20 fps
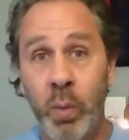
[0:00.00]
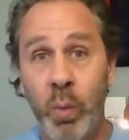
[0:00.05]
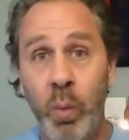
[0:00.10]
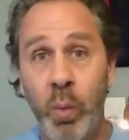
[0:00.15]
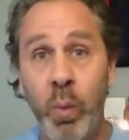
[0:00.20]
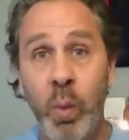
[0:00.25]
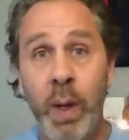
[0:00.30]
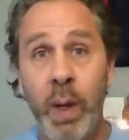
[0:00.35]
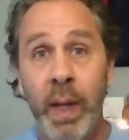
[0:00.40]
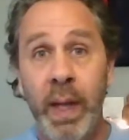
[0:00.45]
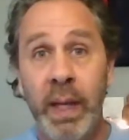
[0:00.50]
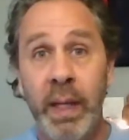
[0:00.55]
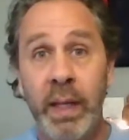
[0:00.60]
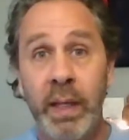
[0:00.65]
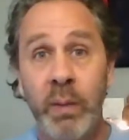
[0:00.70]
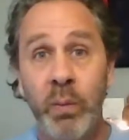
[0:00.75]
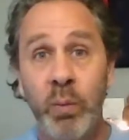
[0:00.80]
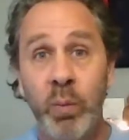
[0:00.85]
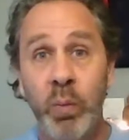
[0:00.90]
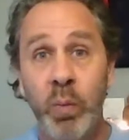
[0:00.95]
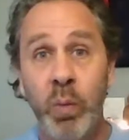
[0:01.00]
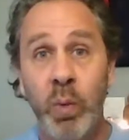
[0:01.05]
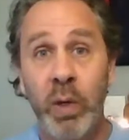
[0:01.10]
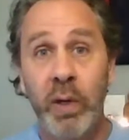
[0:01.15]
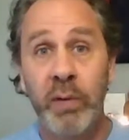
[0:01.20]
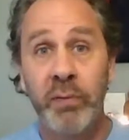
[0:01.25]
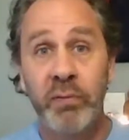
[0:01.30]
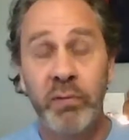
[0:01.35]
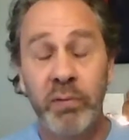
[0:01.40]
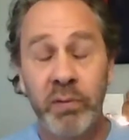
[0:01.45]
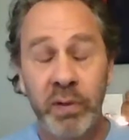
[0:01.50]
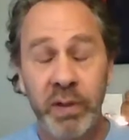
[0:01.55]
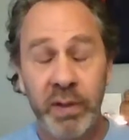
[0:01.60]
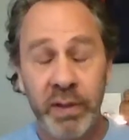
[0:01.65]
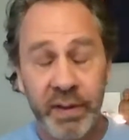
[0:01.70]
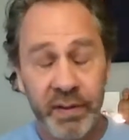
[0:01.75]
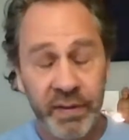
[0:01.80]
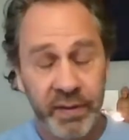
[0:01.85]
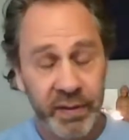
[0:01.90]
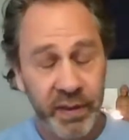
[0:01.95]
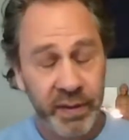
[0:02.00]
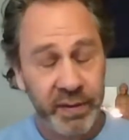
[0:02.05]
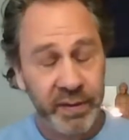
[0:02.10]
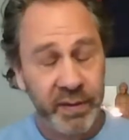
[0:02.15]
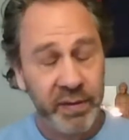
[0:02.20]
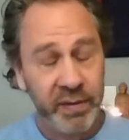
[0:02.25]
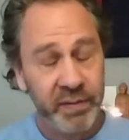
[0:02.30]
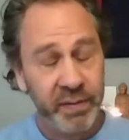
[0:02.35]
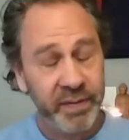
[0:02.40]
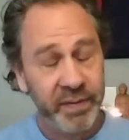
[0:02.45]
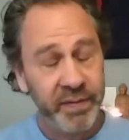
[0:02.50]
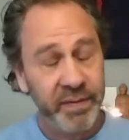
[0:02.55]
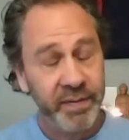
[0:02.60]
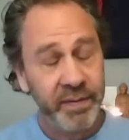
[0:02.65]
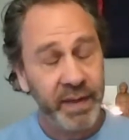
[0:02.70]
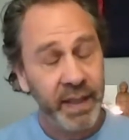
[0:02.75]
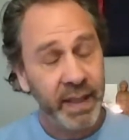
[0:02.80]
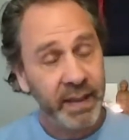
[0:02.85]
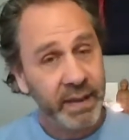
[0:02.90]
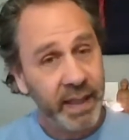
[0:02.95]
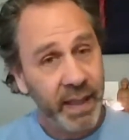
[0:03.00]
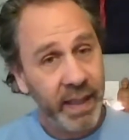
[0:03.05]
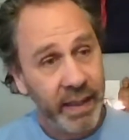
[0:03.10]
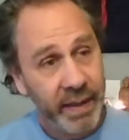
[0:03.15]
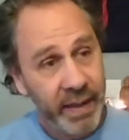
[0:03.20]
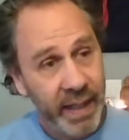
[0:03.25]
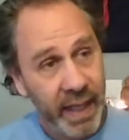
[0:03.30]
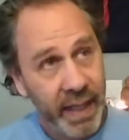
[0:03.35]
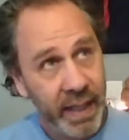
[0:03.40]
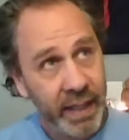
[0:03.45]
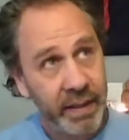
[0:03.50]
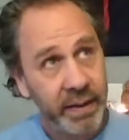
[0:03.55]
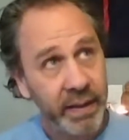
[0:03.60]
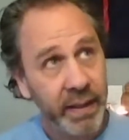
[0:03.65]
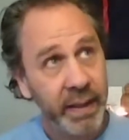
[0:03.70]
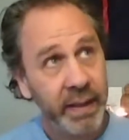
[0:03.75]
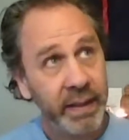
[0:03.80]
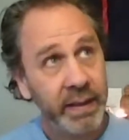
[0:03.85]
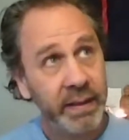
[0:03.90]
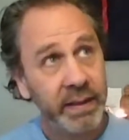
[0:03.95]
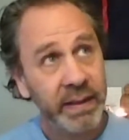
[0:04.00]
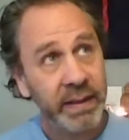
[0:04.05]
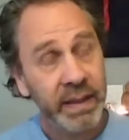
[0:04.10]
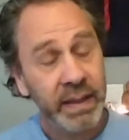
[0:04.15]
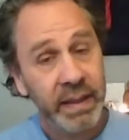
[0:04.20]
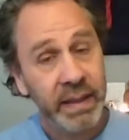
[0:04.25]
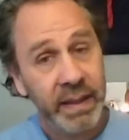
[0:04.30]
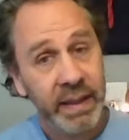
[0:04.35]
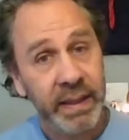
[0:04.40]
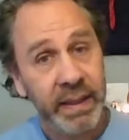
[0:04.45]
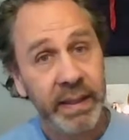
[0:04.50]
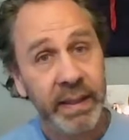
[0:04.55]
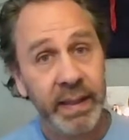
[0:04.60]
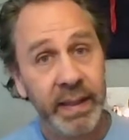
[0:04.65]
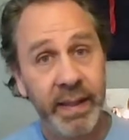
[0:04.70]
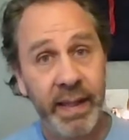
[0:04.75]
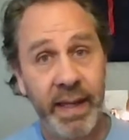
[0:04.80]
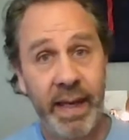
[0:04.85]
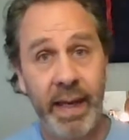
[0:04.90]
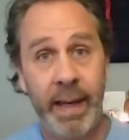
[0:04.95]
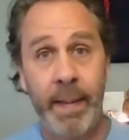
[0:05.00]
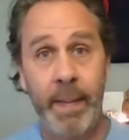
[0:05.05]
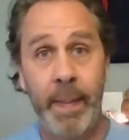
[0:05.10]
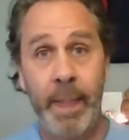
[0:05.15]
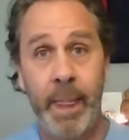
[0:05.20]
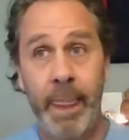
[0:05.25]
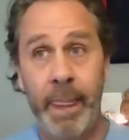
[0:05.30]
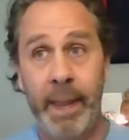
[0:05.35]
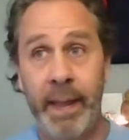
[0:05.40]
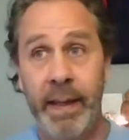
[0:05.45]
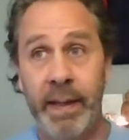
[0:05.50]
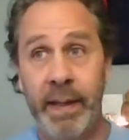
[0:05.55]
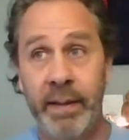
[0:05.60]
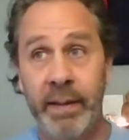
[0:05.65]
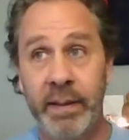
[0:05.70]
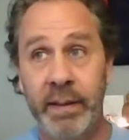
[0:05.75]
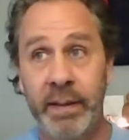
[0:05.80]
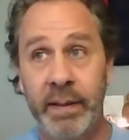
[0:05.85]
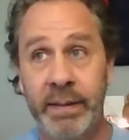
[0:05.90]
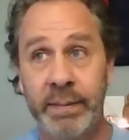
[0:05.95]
when one really starts to reflect on that and lean into that, and